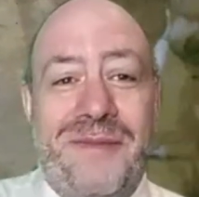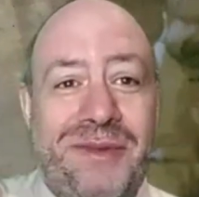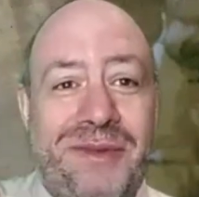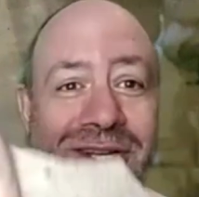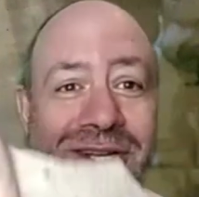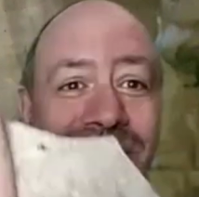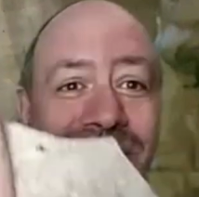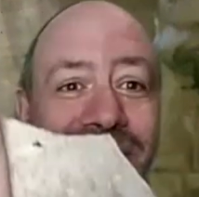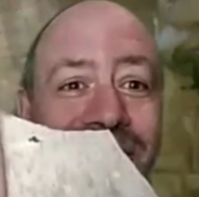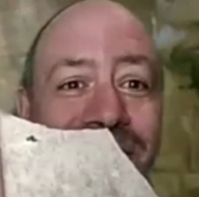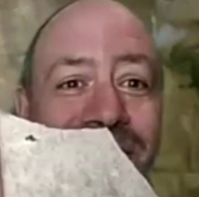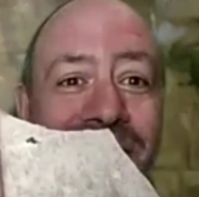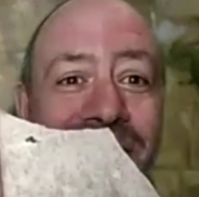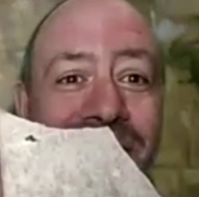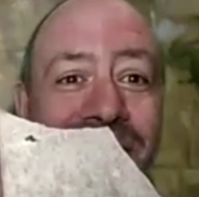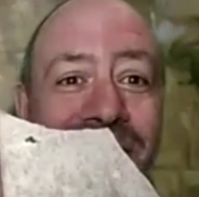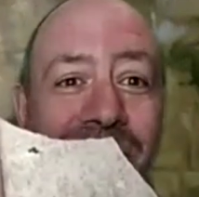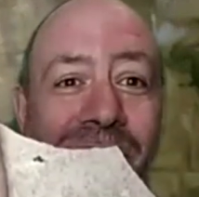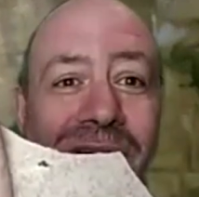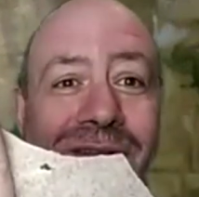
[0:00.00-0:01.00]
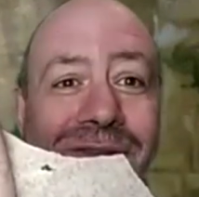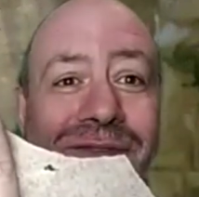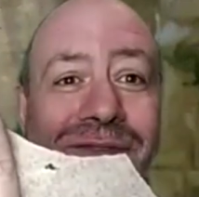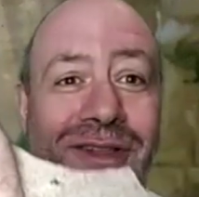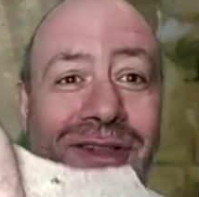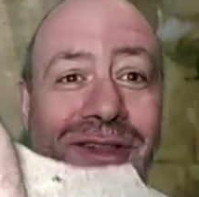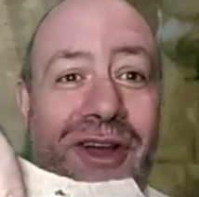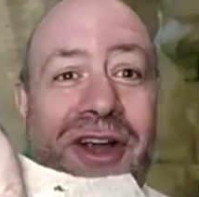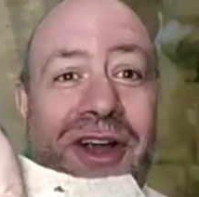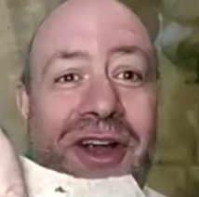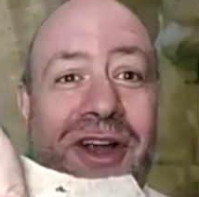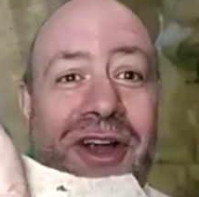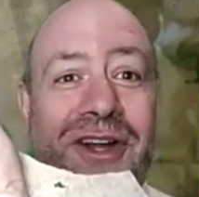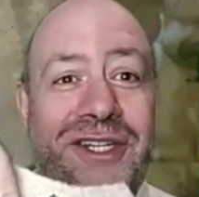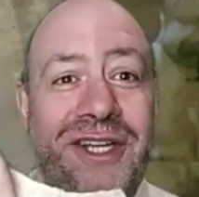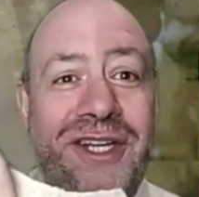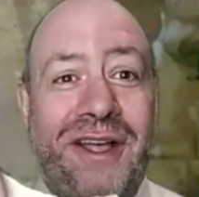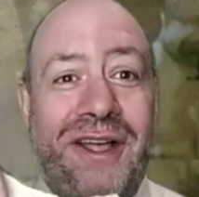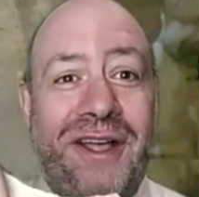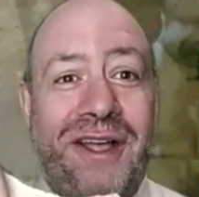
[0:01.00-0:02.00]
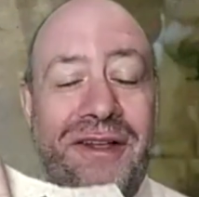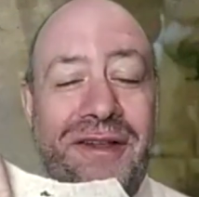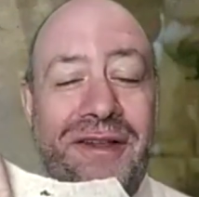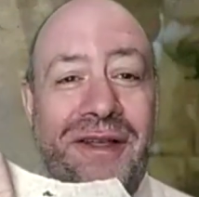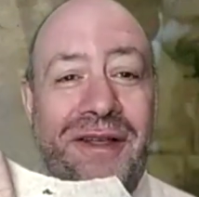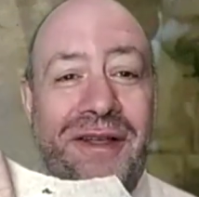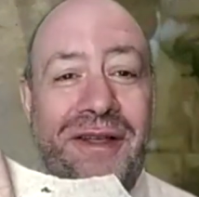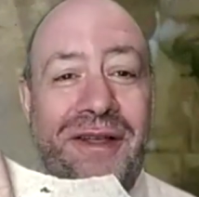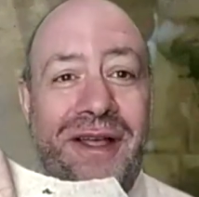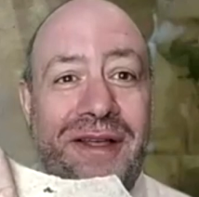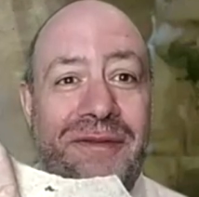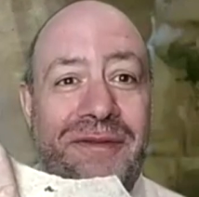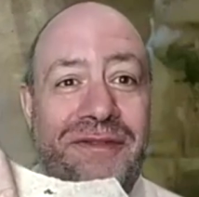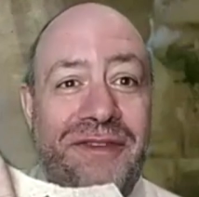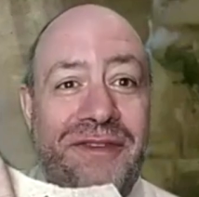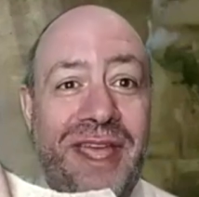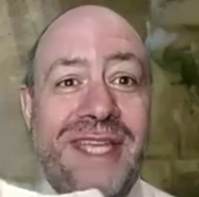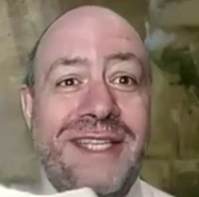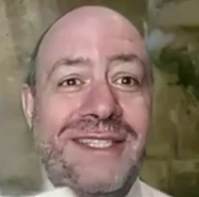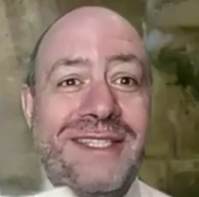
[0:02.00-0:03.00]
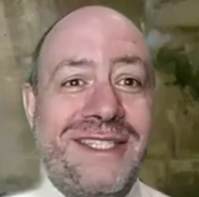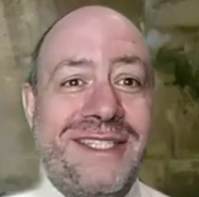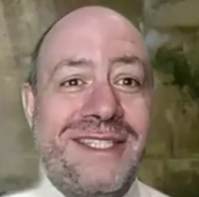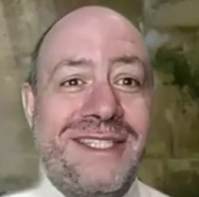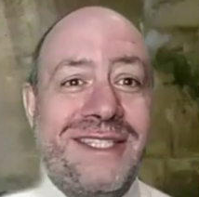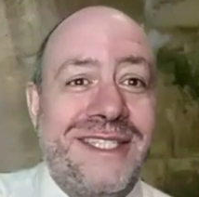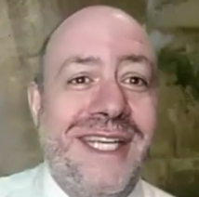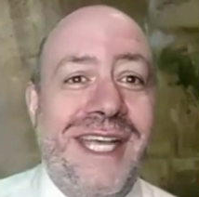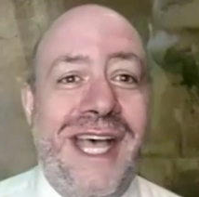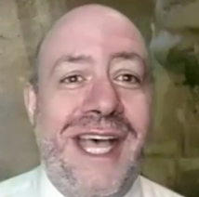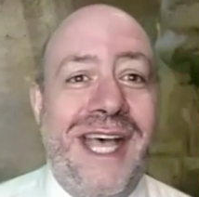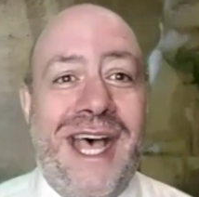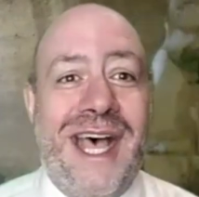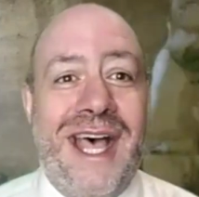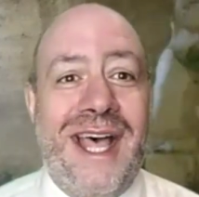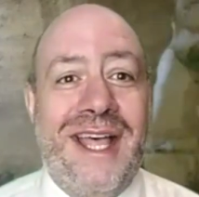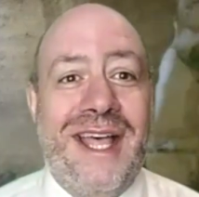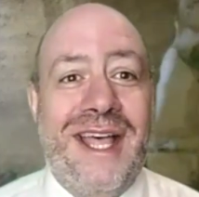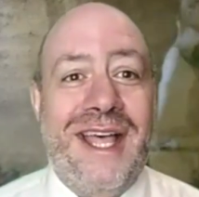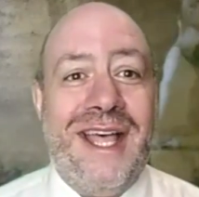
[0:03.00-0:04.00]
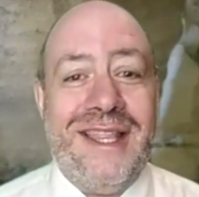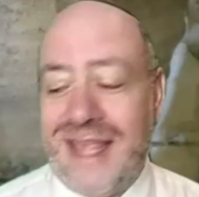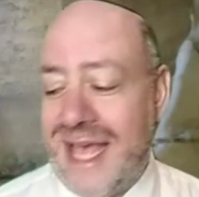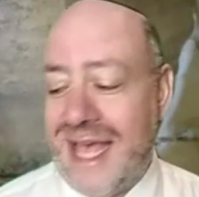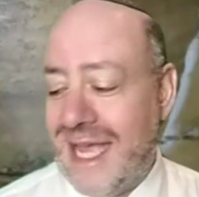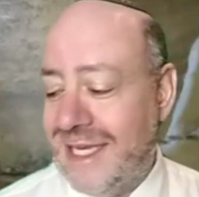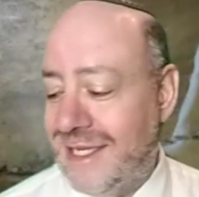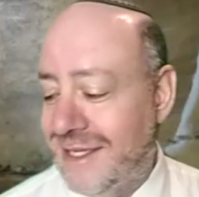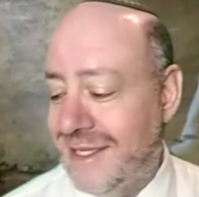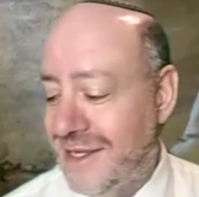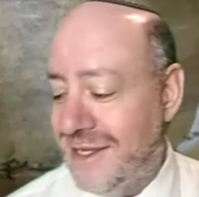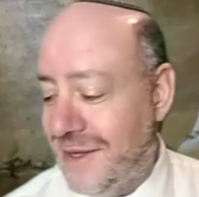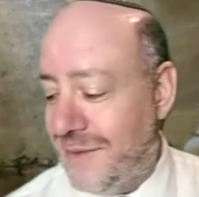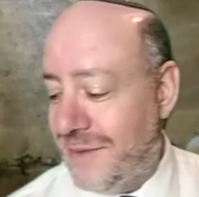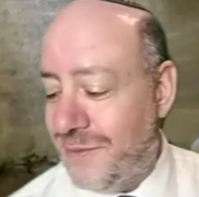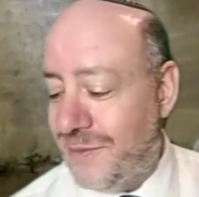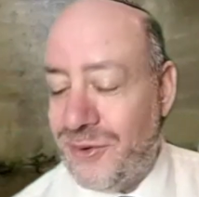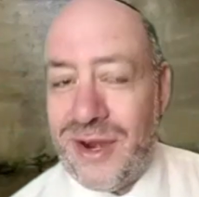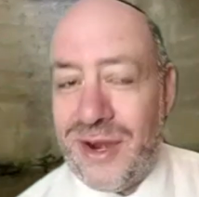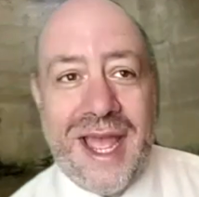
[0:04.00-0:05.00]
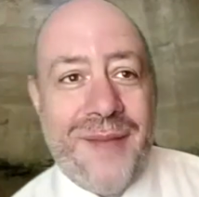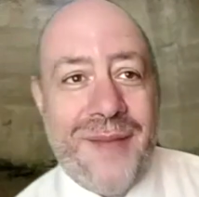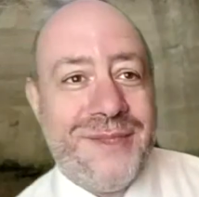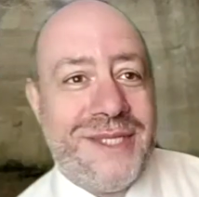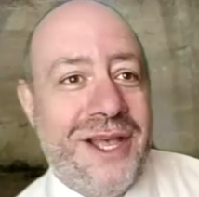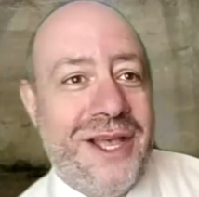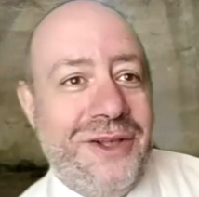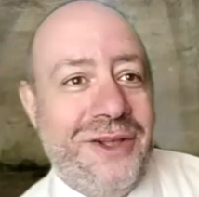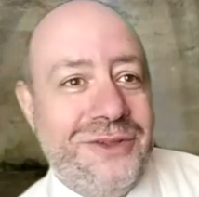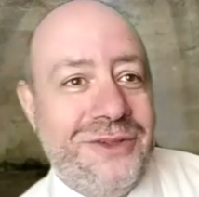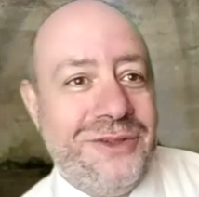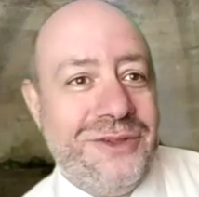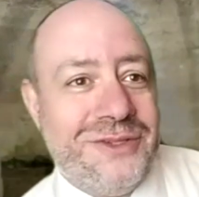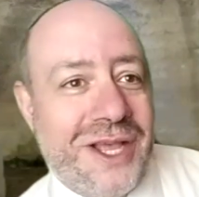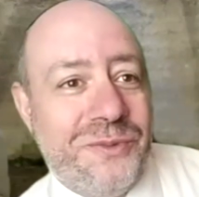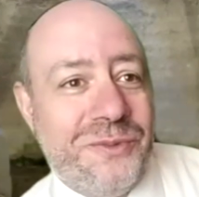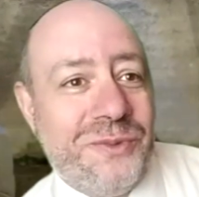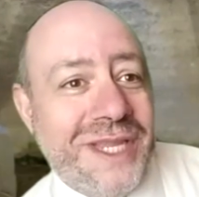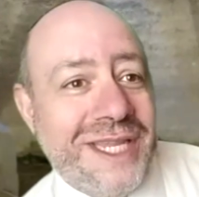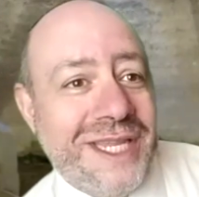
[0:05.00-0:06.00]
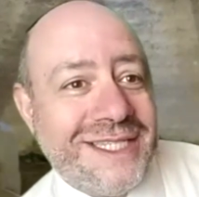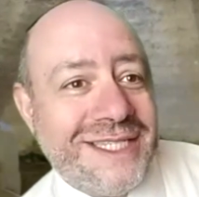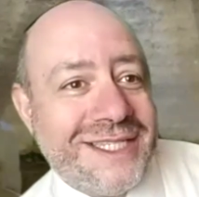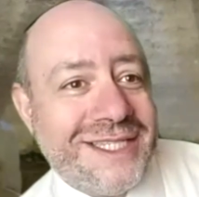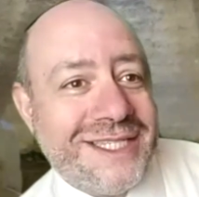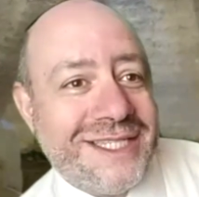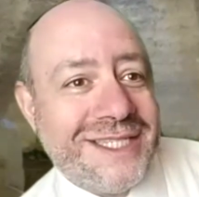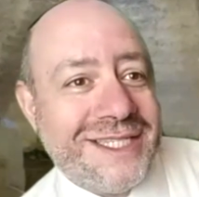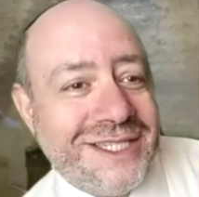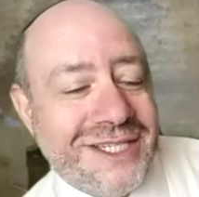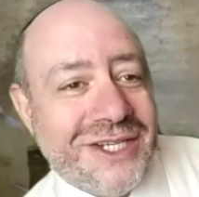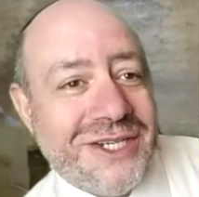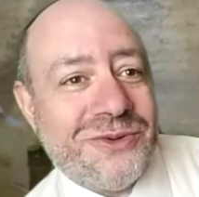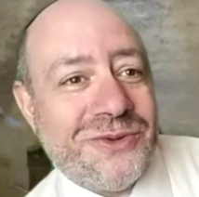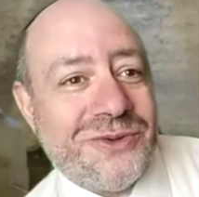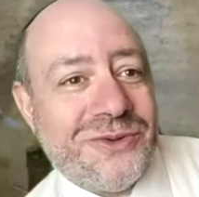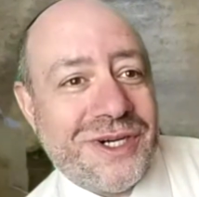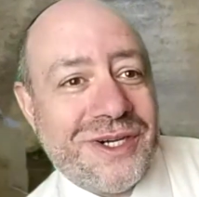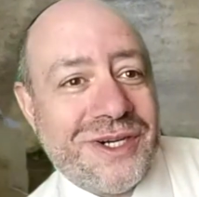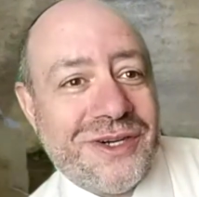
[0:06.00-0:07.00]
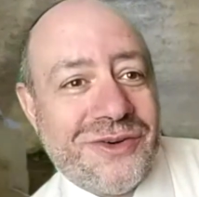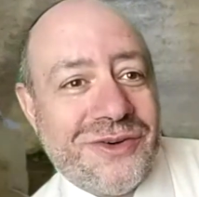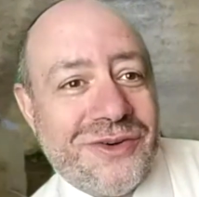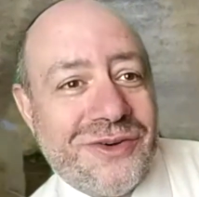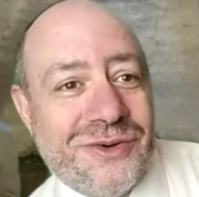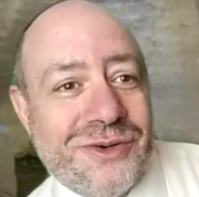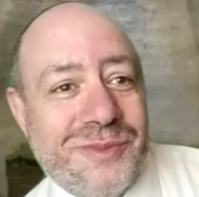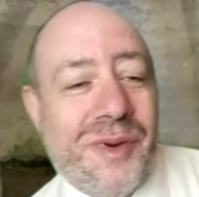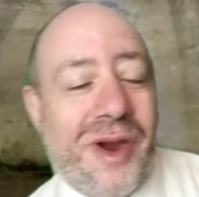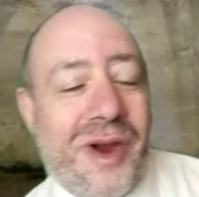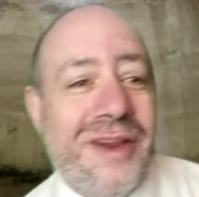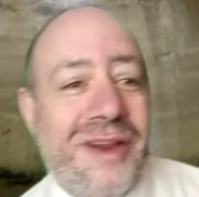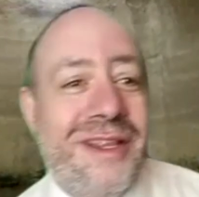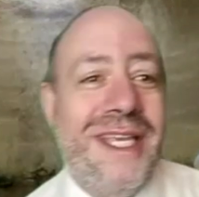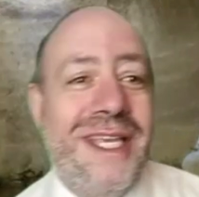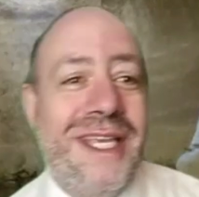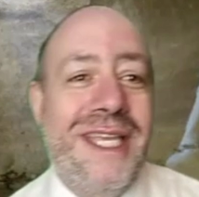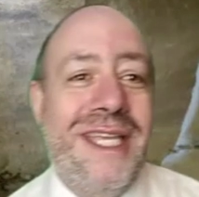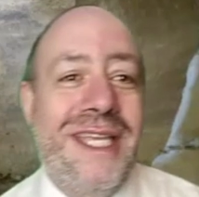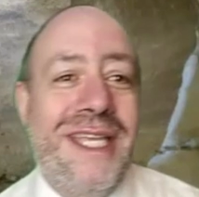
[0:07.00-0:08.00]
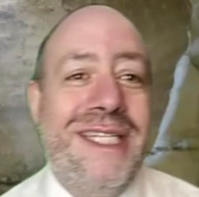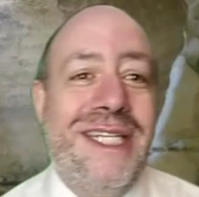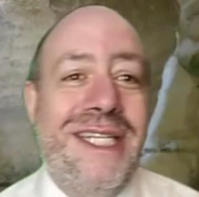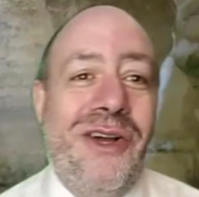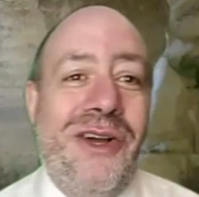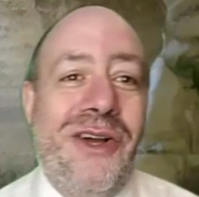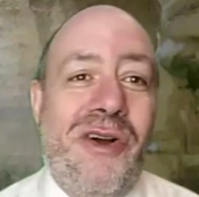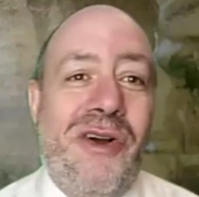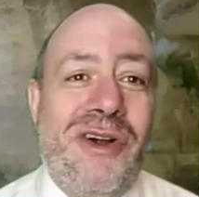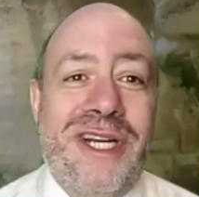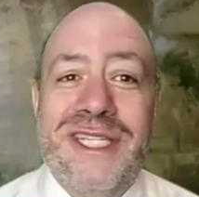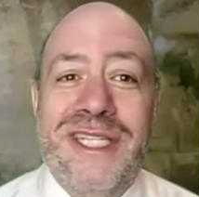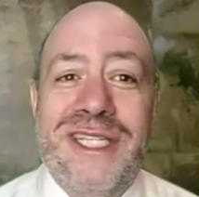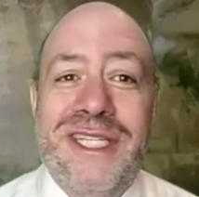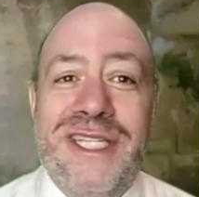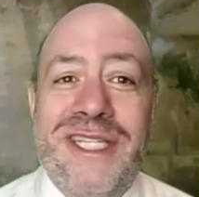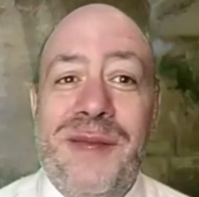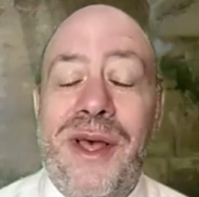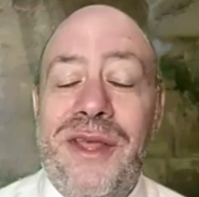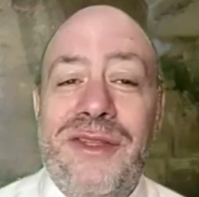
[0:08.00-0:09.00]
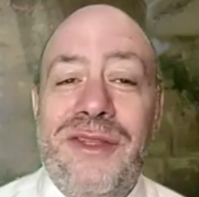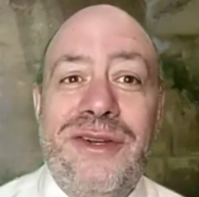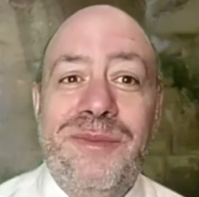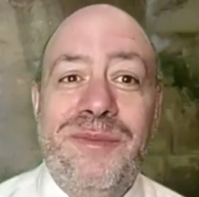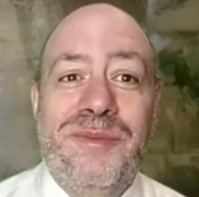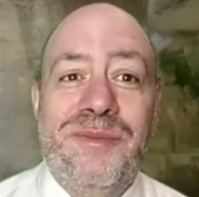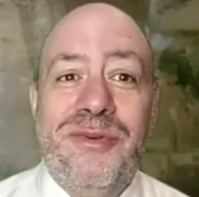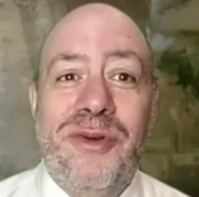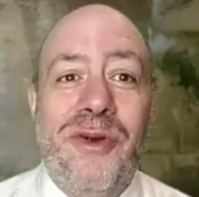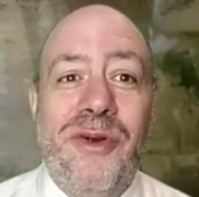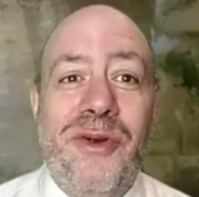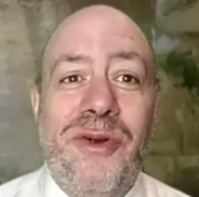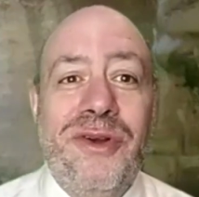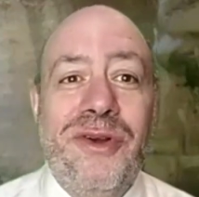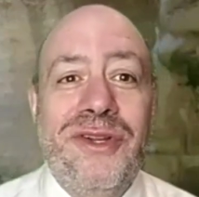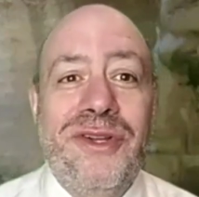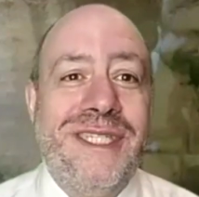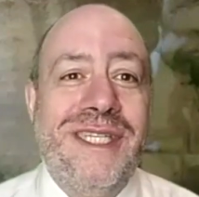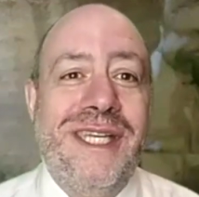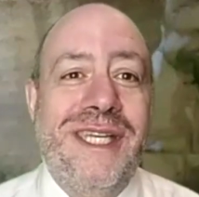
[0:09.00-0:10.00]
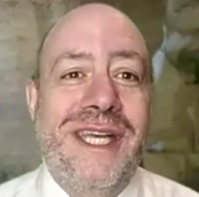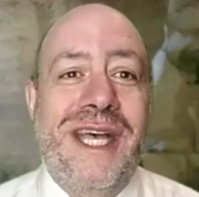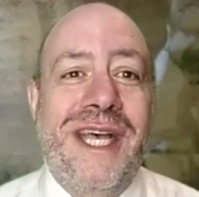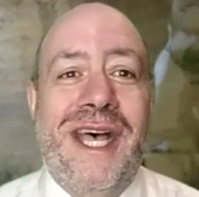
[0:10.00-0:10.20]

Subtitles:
Clearly part of a large vase that perhaps held wheat or barley or some other produce